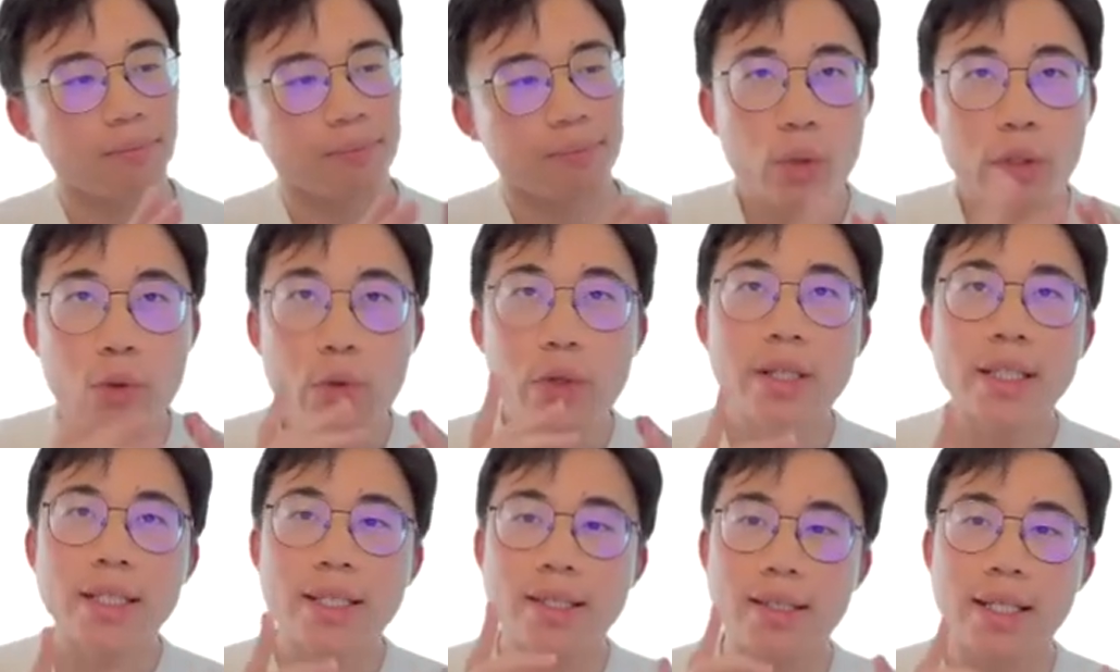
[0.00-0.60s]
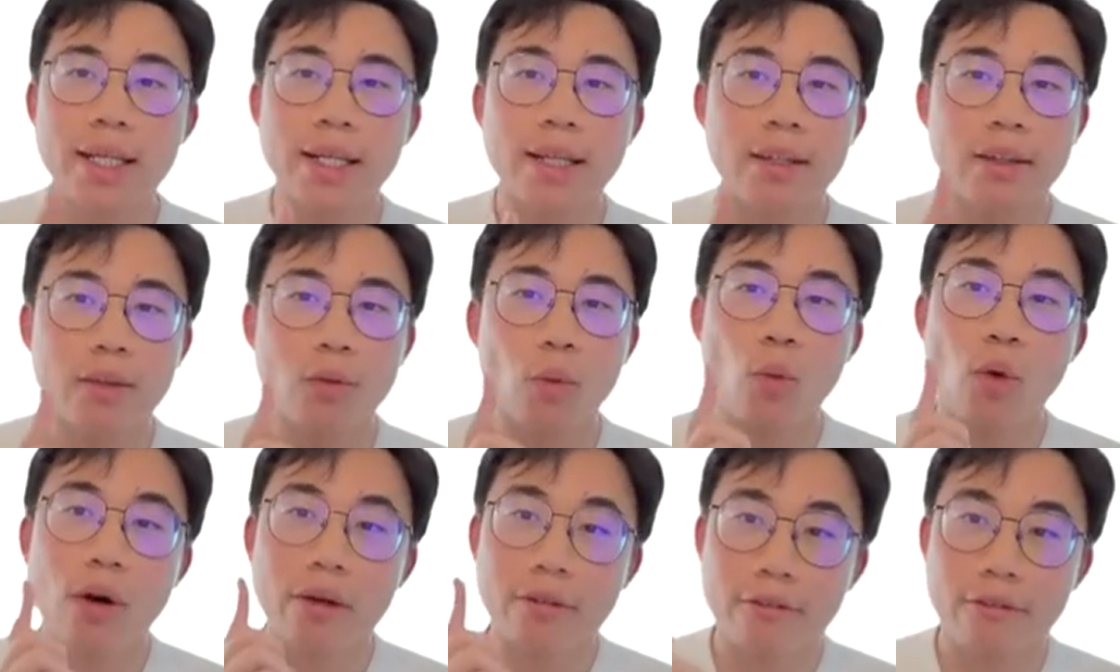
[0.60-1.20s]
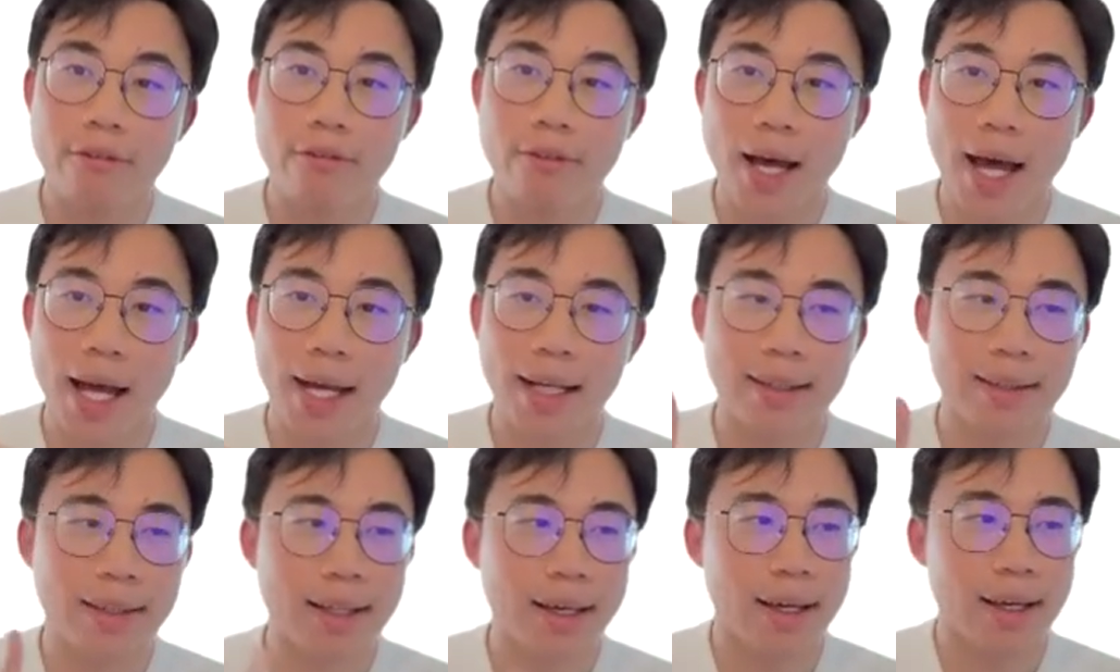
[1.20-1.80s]
we're really stating the one
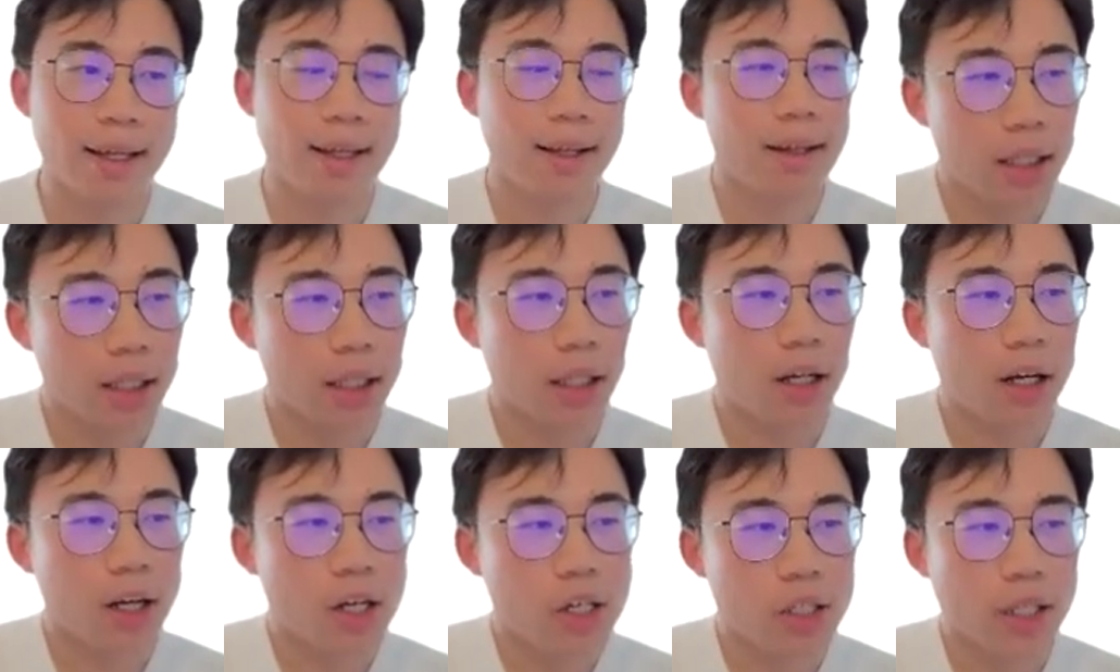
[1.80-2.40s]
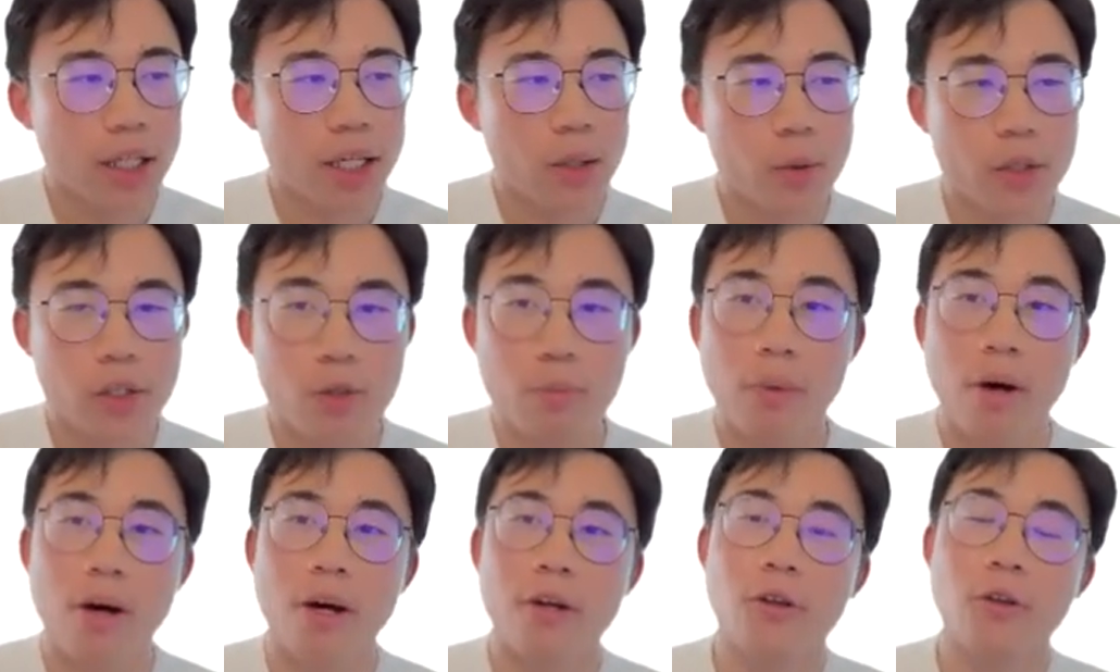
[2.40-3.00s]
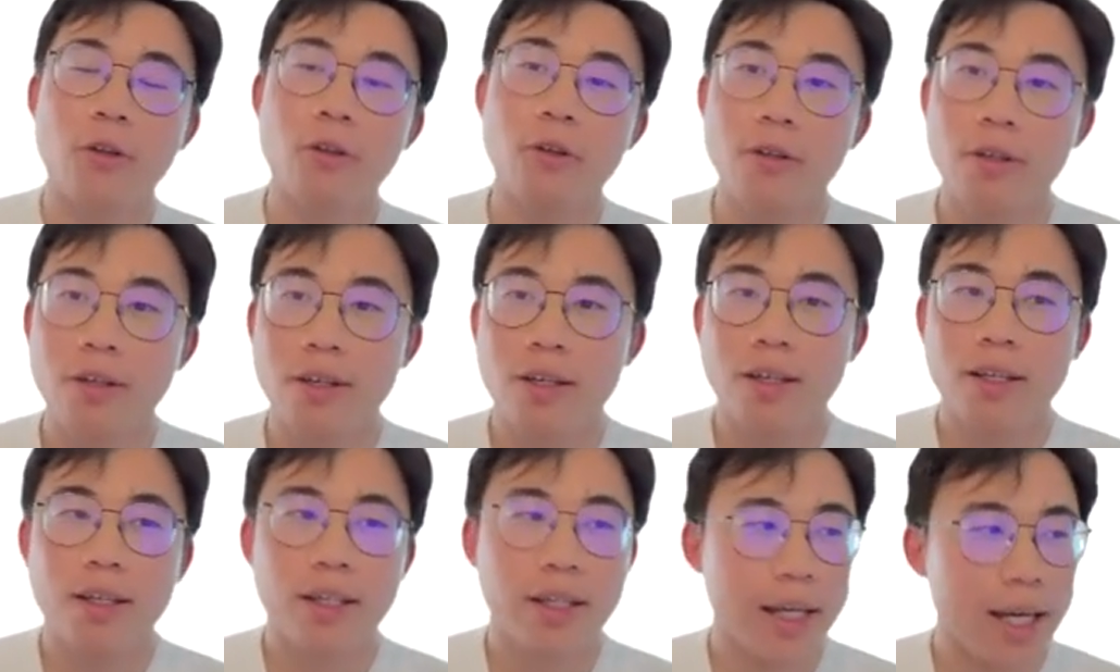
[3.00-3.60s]
fact that a large language model
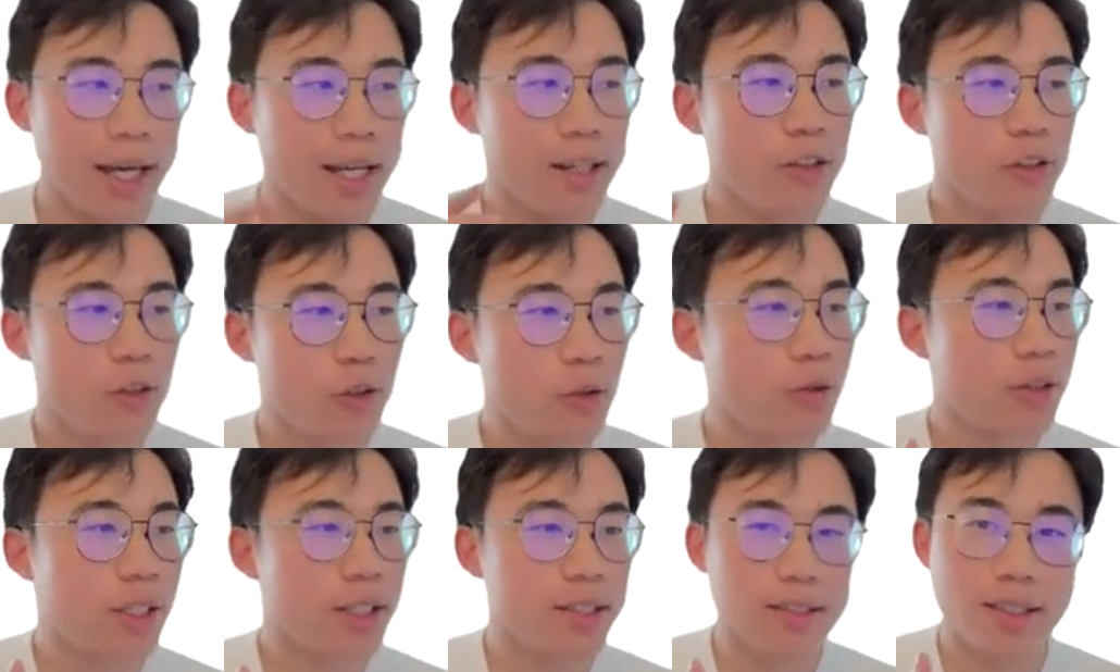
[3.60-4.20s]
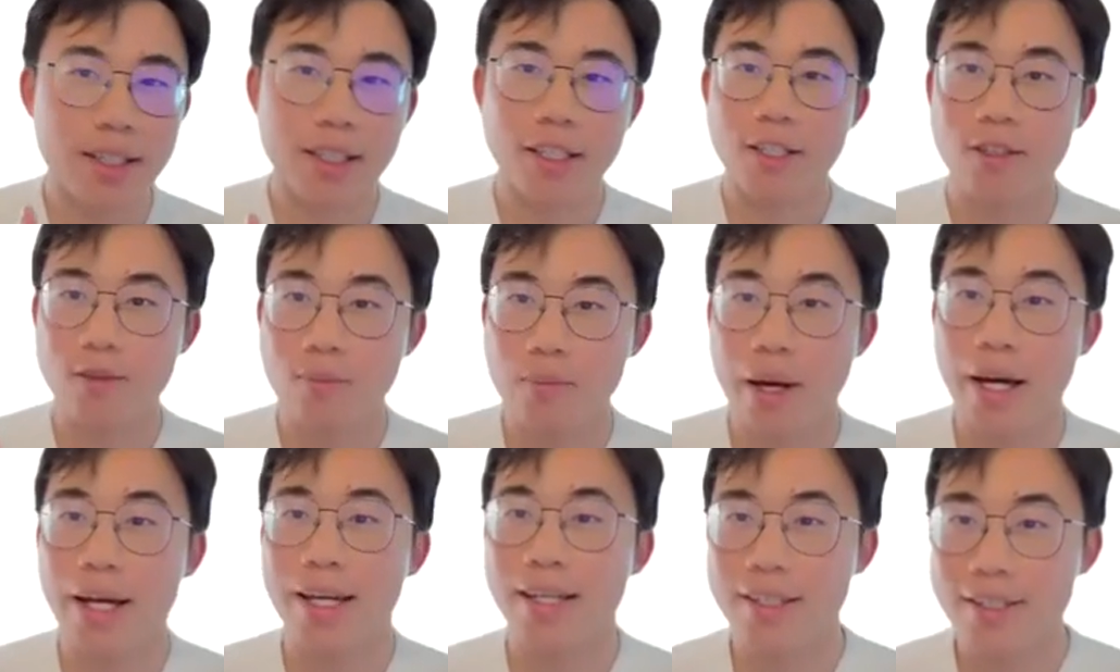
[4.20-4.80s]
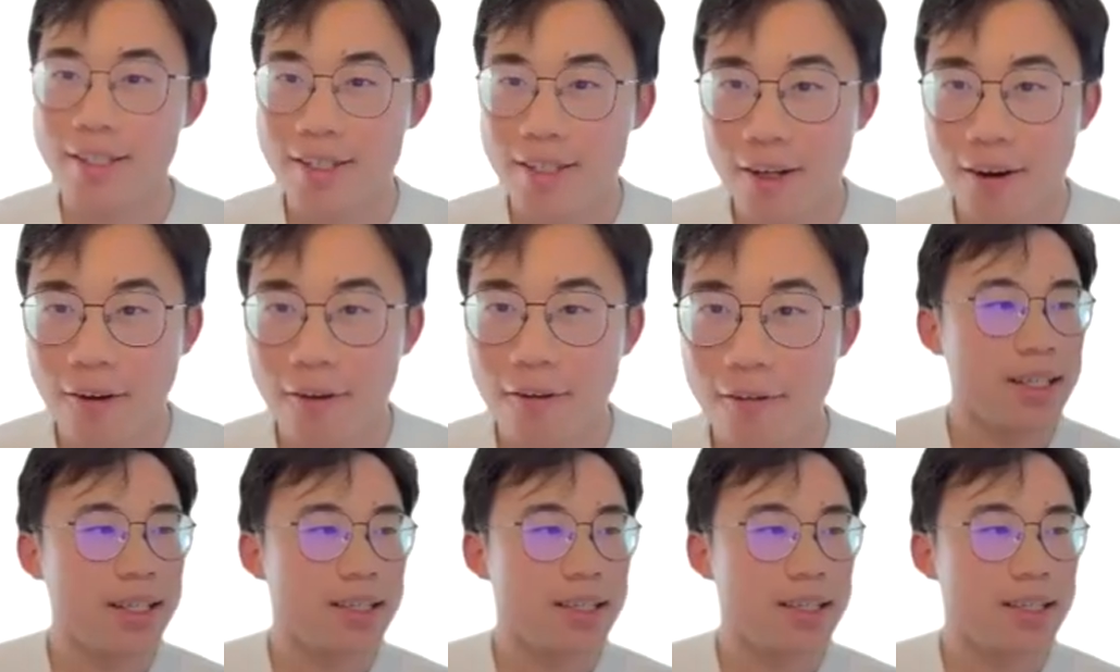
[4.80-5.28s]
can't do these things by itself.